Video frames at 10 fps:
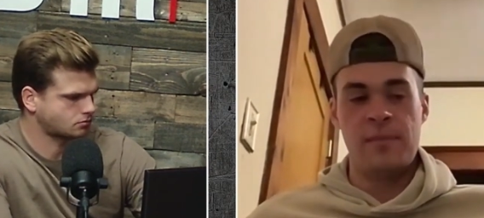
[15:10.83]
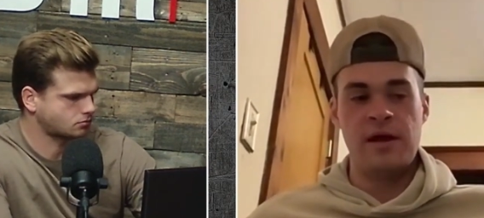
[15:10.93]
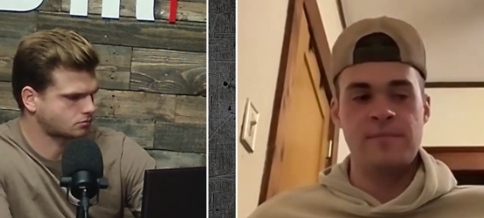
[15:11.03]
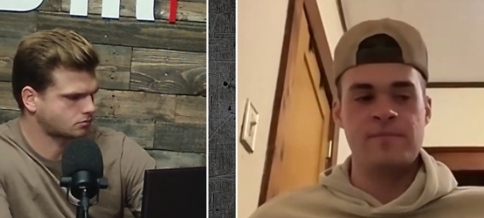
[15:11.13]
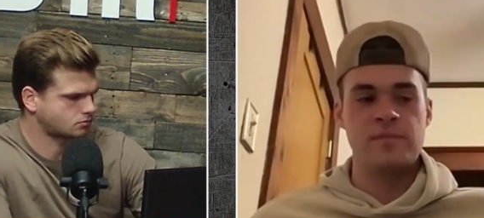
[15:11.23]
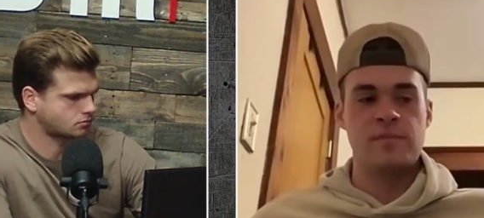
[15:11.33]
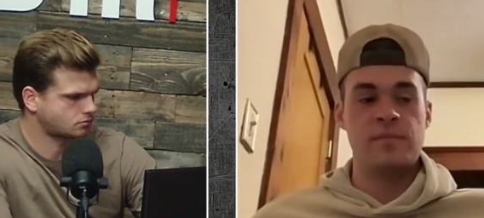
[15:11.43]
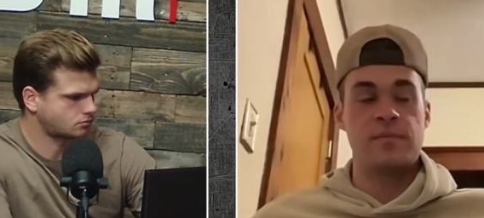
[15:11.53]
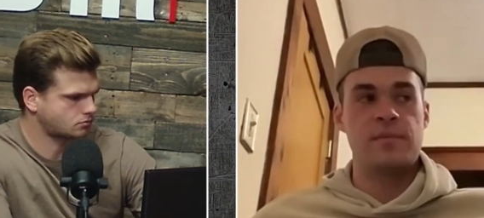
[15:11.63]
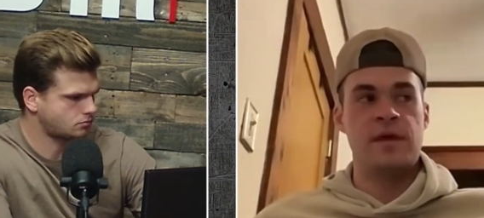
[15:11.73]
Speaker 1: I mean,
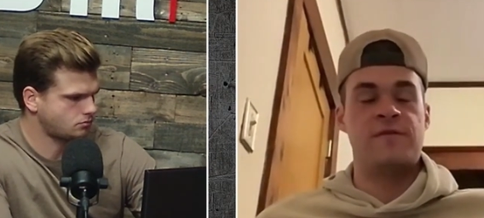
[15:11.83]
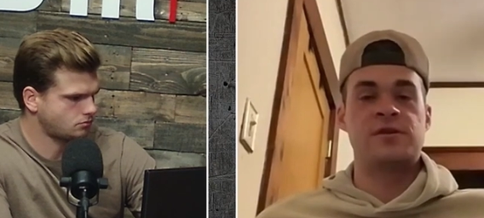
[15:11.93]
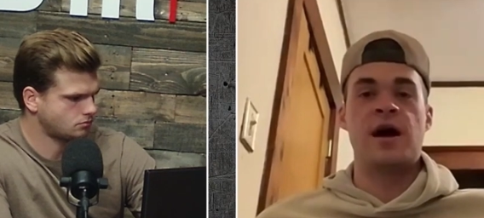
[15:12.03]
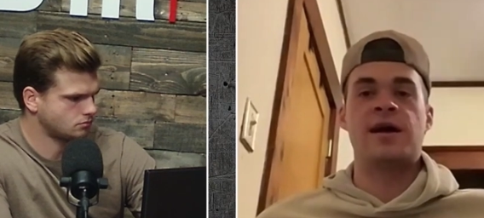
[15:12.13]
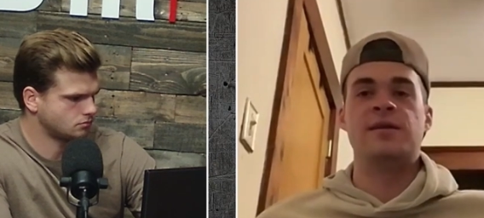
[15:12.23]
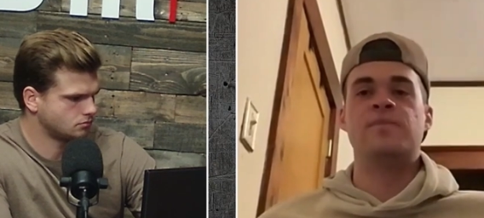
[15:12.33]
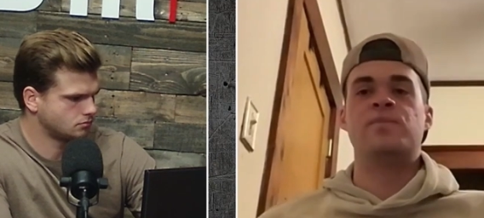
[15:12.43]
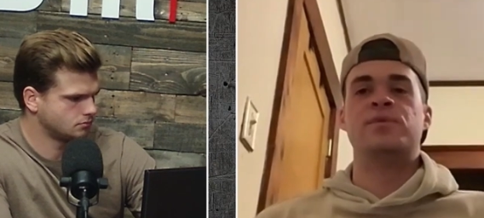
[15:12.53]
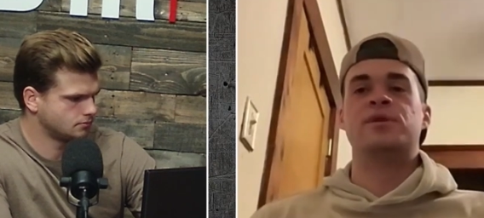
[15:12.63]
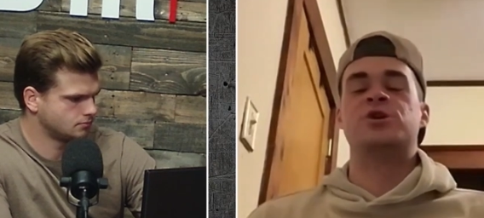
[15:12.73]
if we're
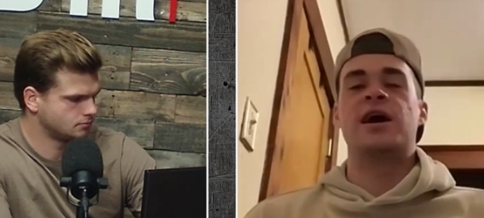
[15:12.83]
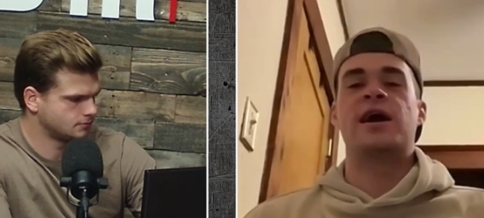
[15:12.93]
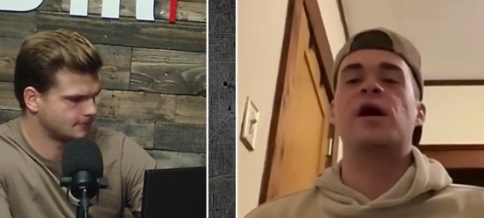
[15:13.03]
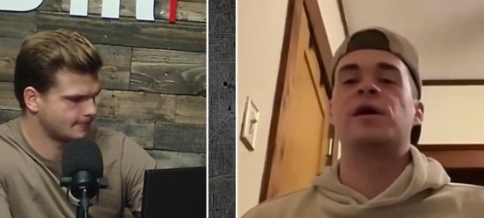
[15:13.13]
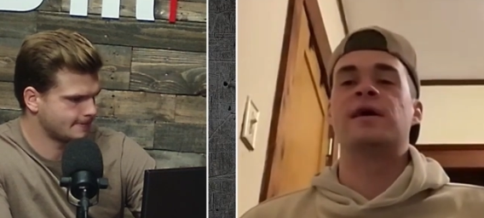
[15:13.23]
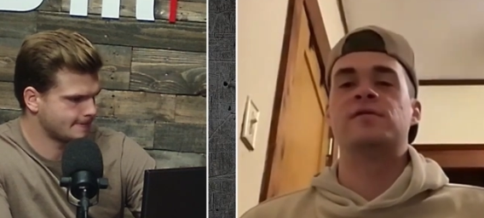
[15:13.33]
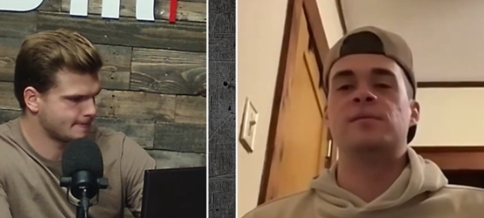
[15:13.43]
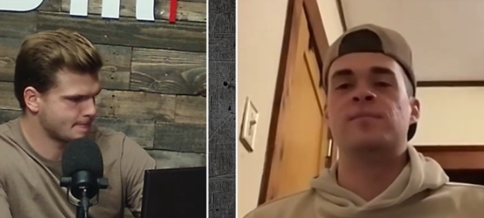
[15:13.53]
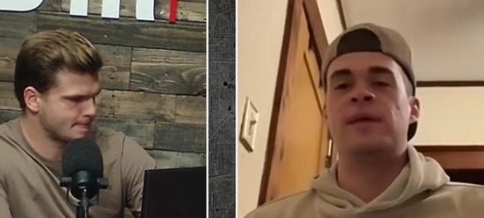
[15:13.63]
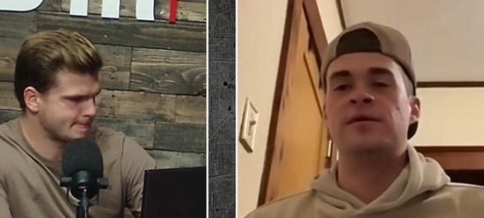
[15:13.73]
talking John Carroll
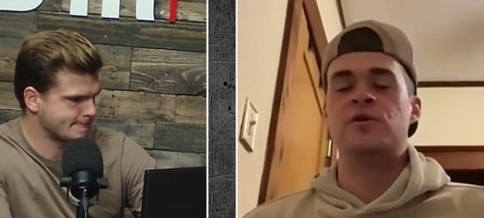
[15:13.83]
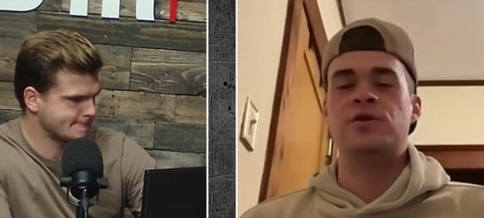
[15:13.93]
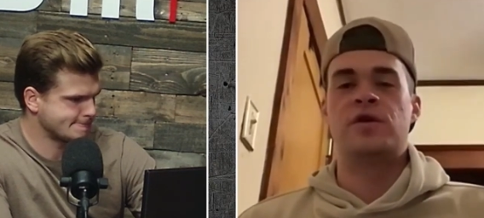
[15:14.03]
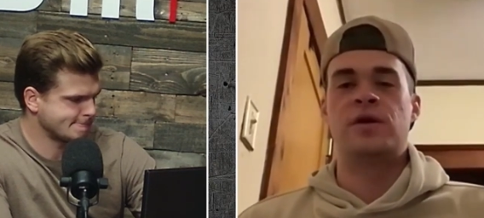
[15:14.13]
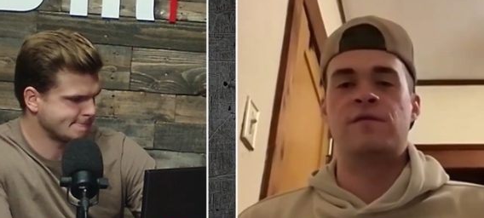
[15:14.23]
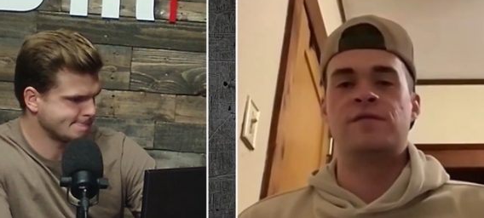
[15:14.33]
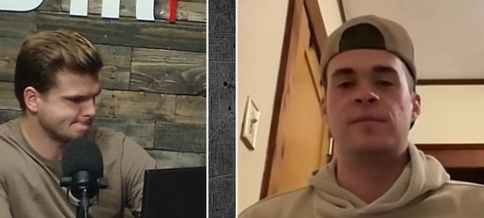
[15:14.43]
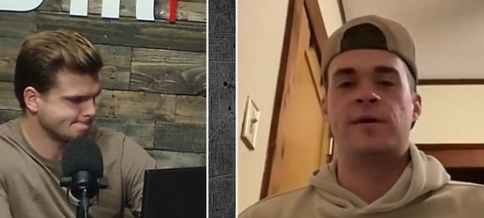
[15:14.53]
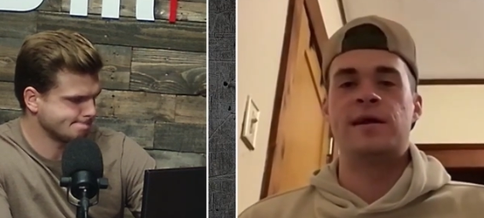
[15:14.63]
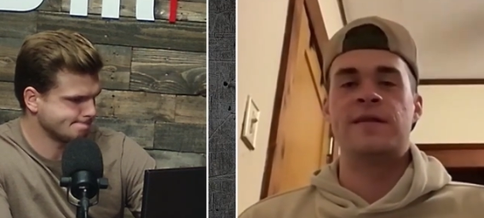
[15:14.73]
giving Mount Union a run for
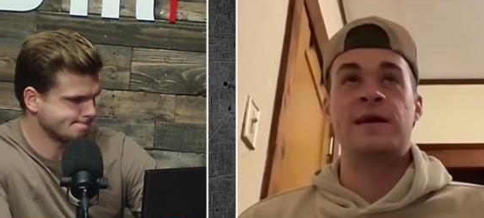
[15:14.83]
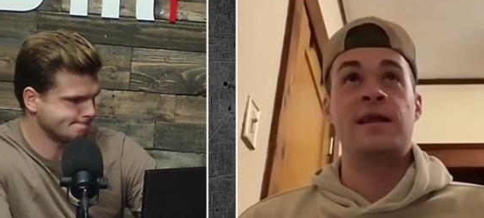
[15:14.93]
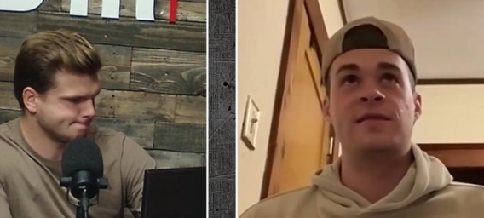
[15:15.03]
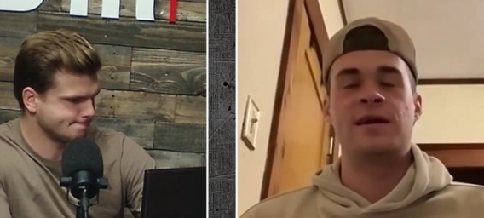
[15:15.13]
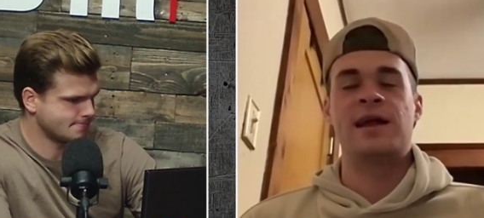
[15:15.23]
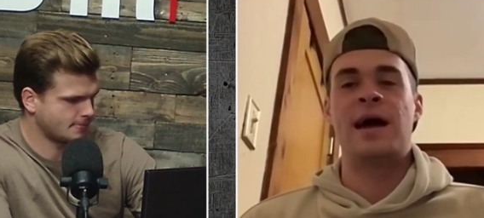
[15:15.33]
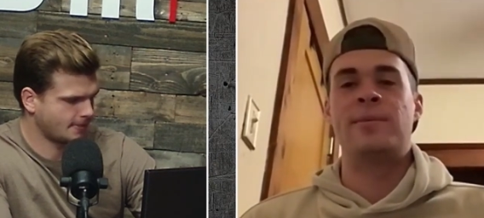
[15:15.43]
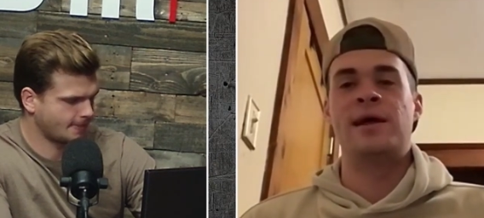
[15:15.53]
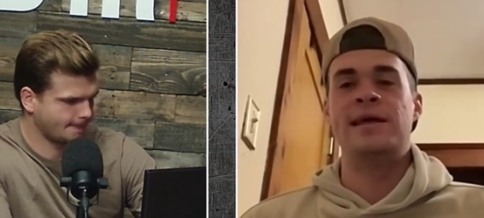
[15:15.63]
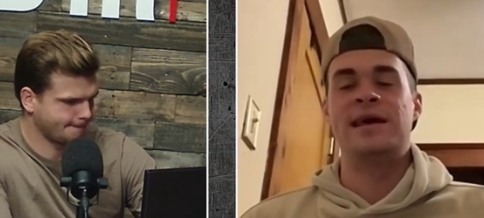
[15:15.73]
their money, I think anything can
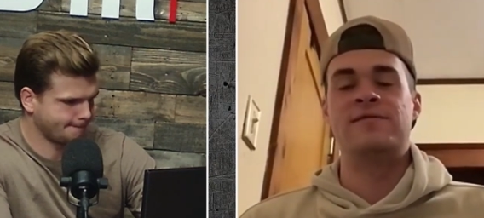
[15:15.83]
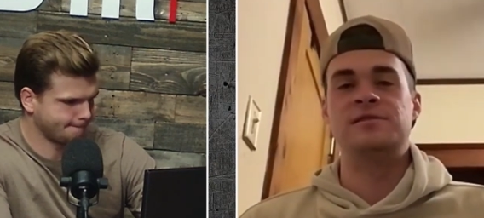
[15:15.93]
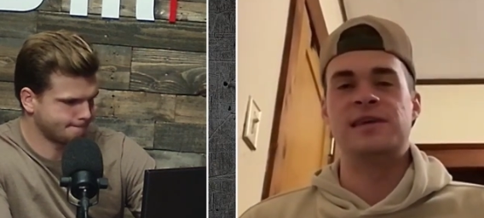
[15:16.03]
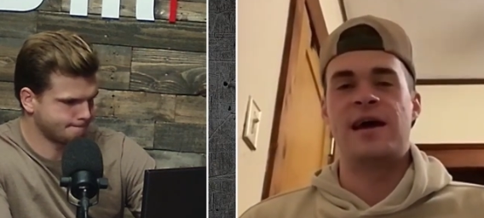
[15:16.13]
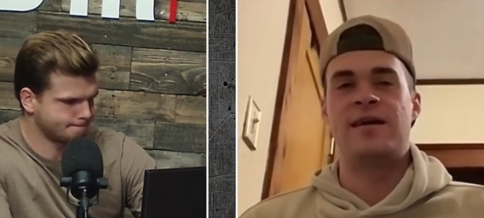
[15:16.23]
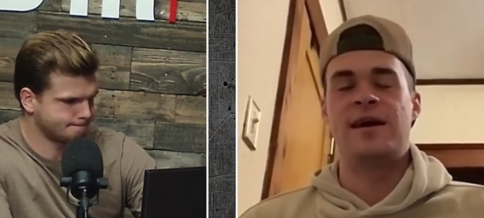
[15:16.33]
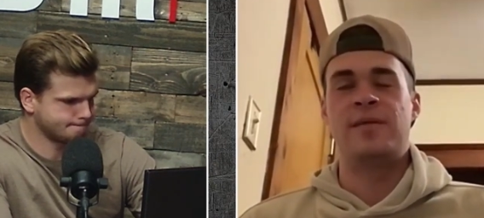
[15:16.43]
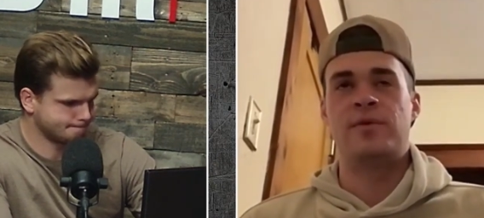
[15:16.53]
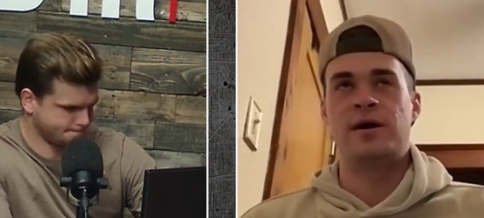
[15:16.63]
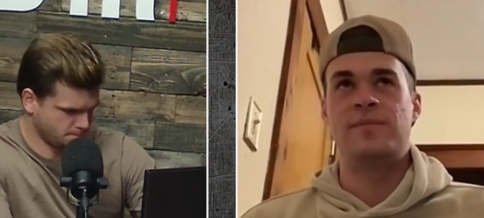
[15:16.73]
happen any given
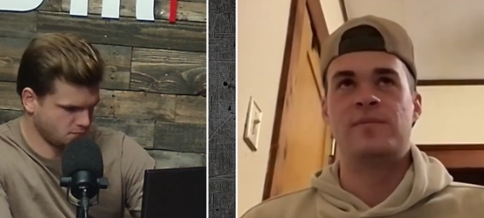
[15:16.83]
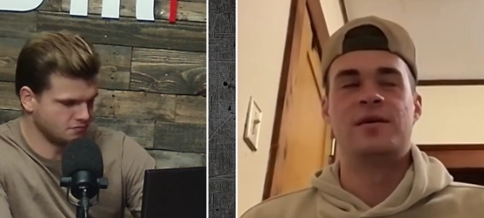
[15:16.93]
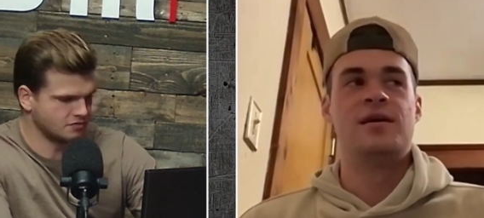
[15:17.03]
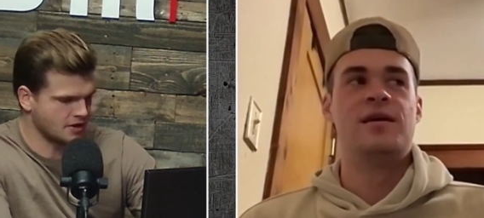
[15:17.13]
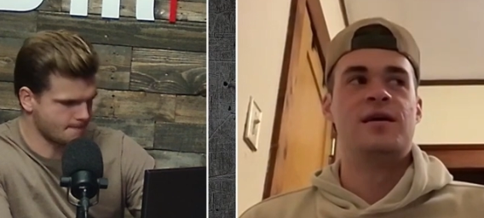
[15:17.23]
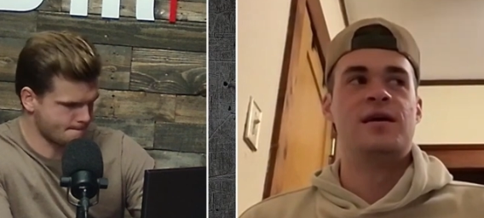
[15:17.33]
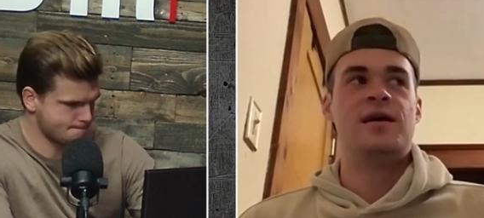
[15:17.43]
Saturday. But fair.